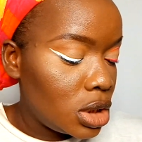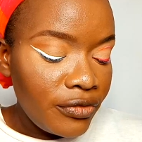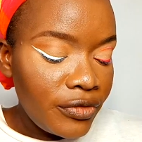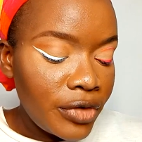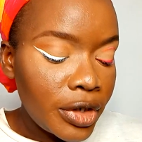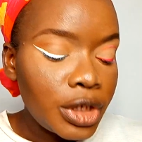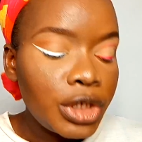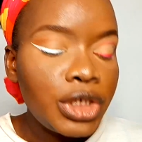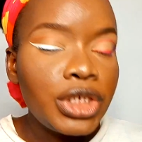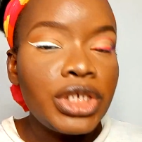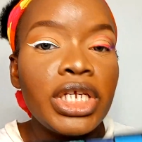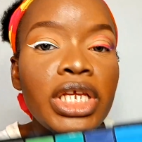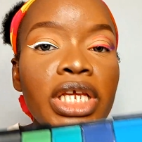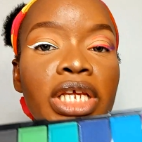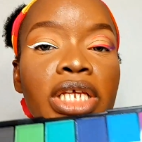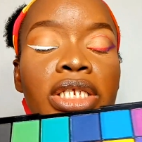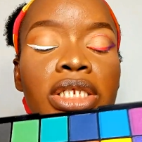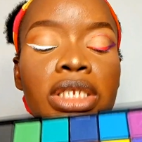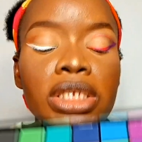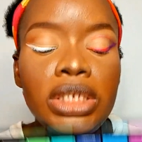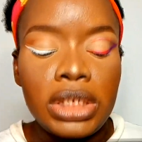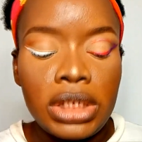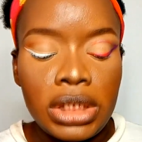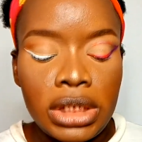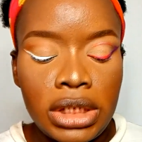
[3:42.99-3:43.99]
First shade
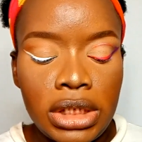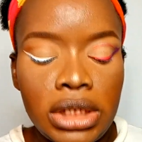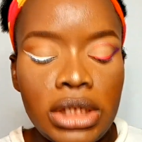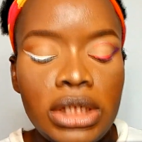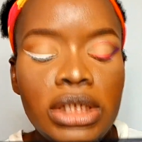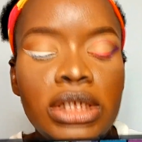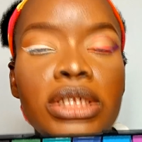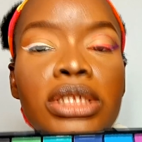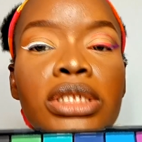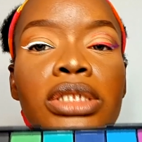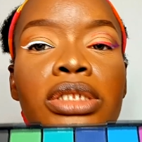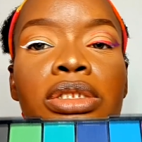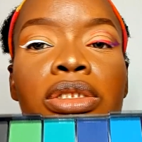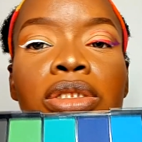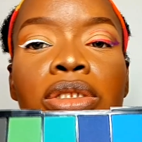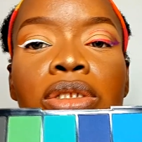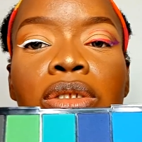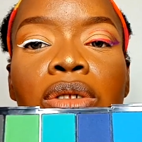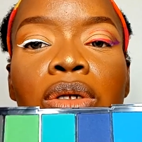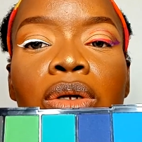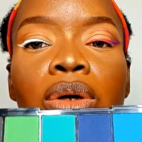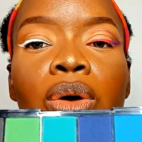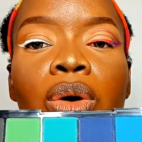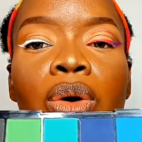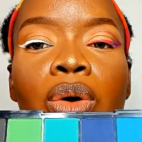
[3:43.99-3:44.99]
is this
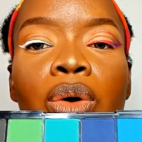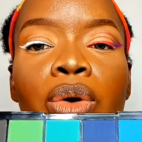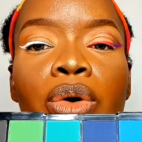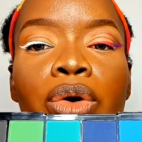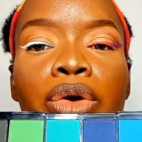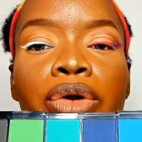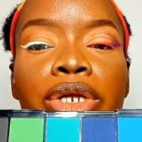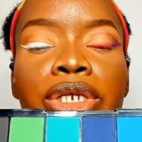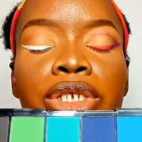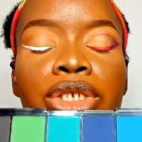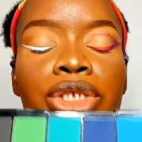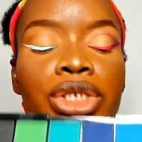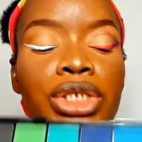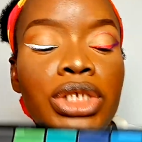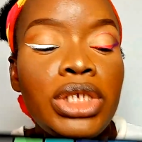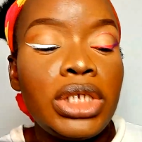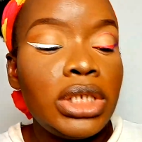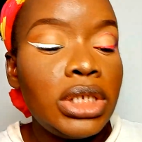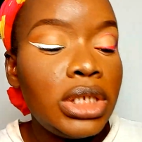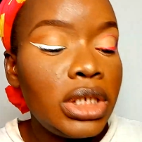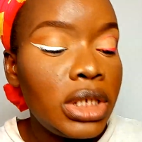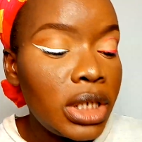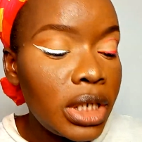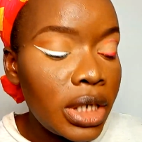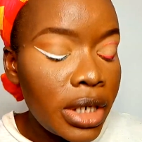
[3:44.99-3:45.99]
orange shade
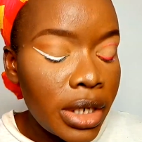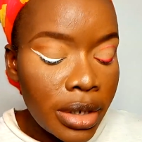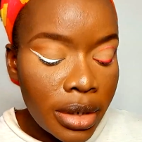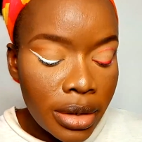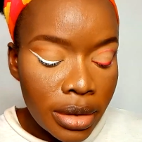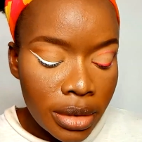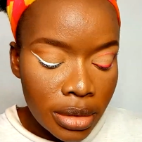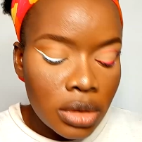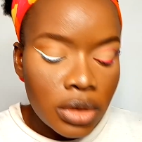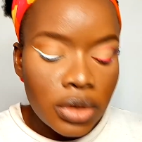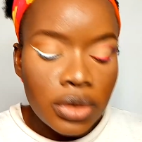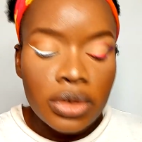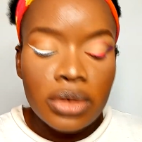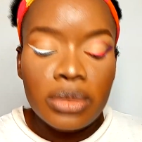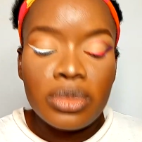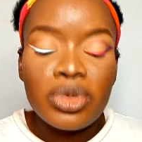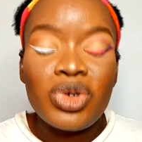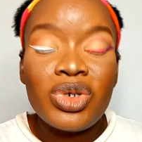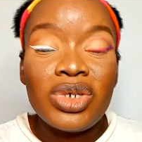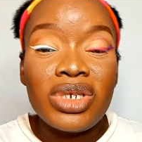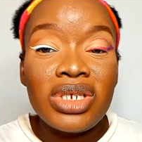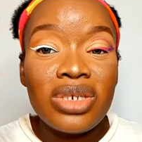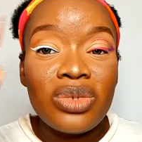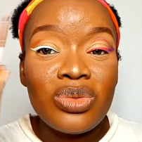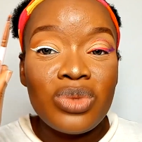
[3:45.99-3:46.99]
here, so I'm
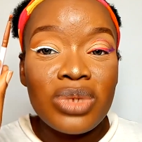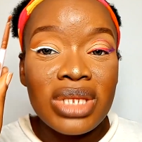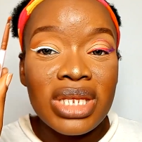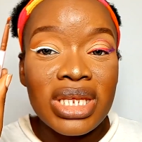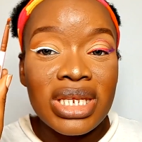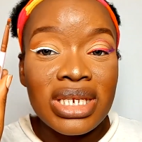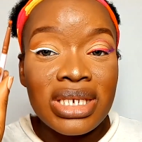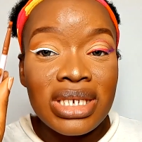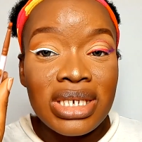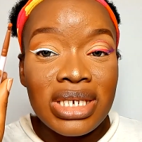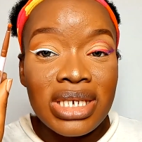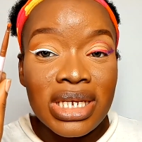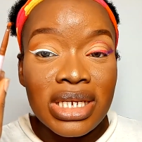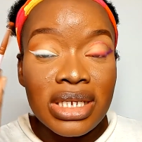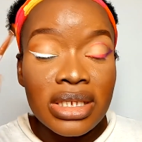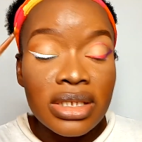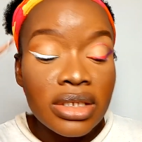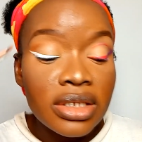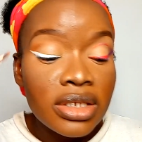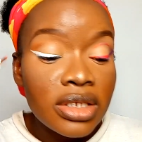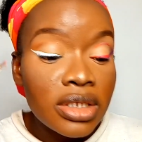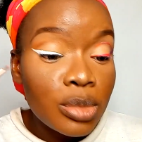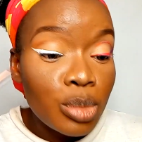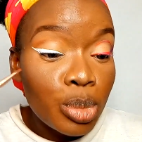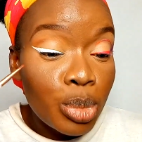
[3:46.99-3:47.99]
going in with a
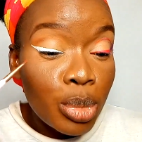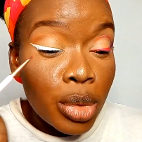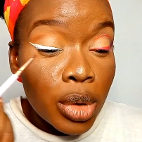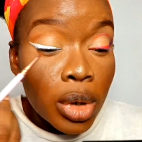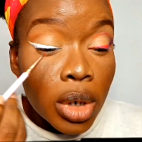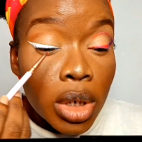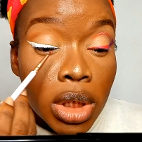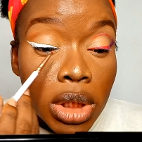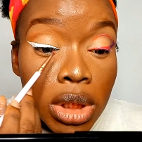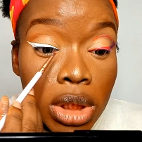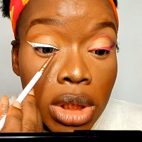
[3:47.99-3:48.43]
dense brush.